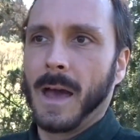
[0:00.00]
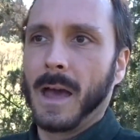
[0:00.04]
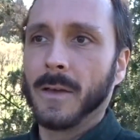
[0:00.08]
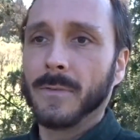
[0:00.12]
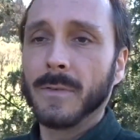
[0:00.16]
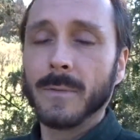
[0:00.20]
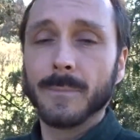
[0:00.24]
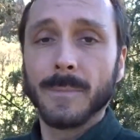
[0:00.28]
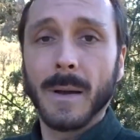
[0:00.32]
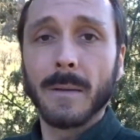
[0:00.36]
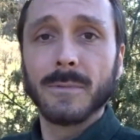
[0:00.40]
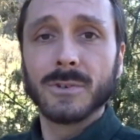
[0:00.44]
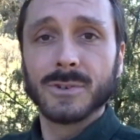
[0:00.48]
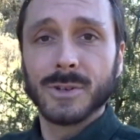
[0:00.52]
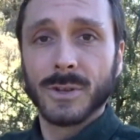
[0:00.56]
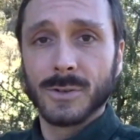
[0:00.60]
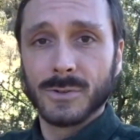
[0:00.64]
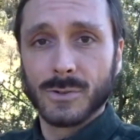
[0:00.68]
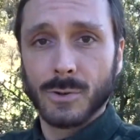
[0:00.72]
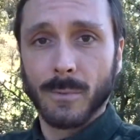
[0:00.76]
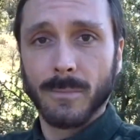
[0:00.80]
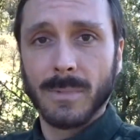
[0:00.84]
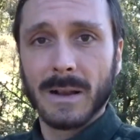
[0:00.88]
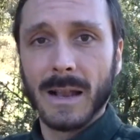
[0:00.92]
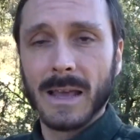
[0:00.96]
I've been publishing
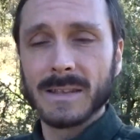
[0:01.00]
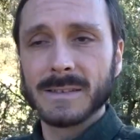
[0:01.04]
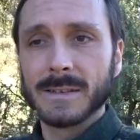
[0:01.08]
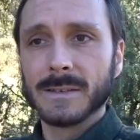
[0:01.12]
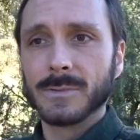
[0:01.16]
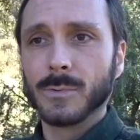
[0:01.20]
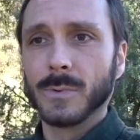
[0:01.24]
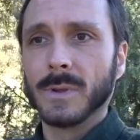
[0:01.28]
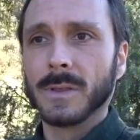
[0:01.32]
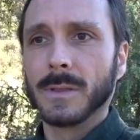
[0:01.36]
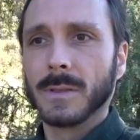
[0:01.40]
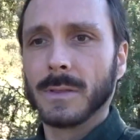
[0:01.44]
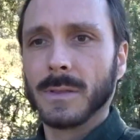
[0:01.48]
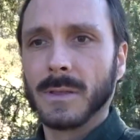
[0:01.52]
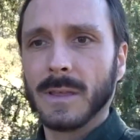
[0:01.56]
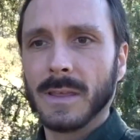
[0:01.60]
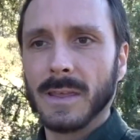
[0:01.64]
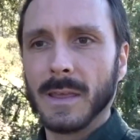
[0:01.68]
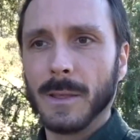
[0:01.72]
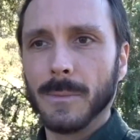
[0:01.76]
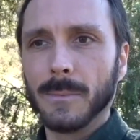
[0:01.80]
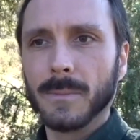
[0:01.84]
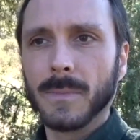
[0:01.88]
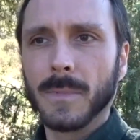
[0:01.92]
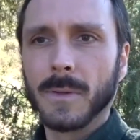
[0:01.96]
some classes with
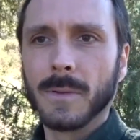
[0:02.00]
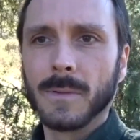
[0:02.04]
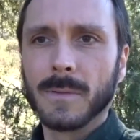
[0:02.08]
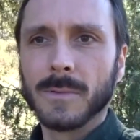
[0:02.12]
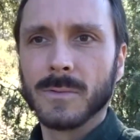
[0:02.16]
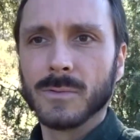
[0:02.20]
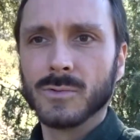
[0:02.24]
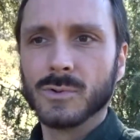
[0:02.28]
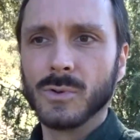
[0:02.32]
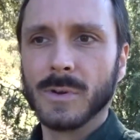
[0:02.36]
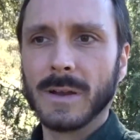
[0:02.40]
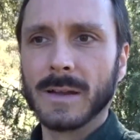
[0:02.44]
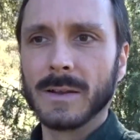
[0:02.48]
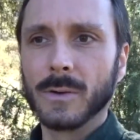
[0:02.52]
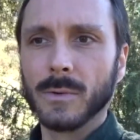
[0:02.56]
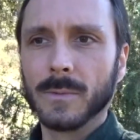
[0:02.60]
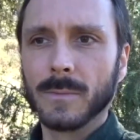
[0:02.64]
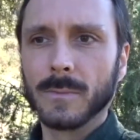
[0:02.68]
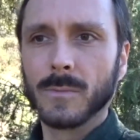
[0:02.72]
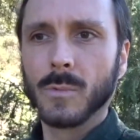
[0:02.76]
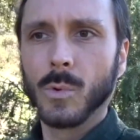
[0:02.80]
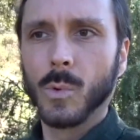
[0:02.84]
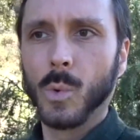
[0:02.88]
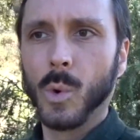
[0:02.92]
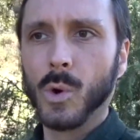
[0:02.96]
him. You
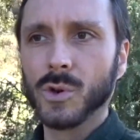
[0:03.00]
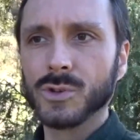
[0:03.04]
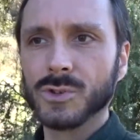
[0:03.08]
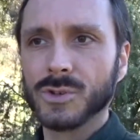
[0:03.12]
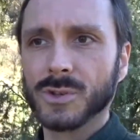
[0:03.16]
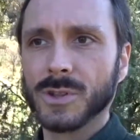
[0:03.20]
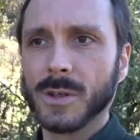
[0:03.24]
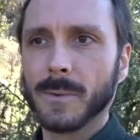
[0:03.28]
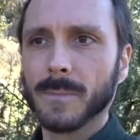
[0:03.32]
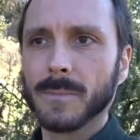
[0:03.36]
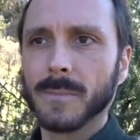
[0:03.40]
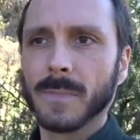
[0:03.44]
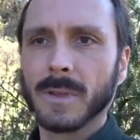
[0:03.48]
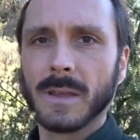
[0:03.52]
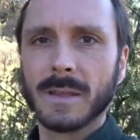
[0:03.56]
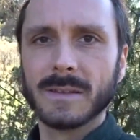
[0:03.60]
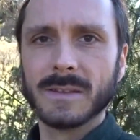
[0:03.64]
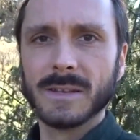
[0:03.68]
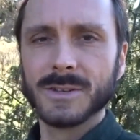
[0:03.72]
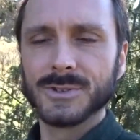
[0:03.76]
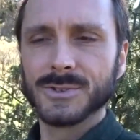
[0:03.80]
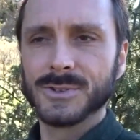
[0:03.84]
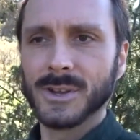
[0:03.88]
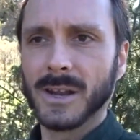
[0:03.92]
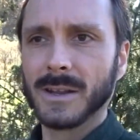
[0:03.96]
can watch them in
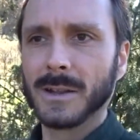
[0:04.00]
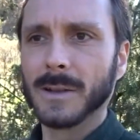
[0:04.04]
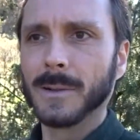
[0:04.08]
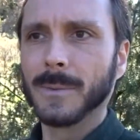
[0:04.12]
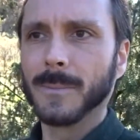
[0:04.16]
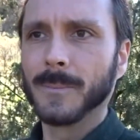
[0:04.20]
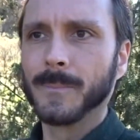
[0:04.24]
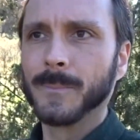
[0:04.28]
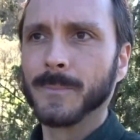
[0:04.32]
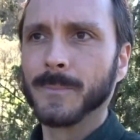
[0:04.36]
this channel.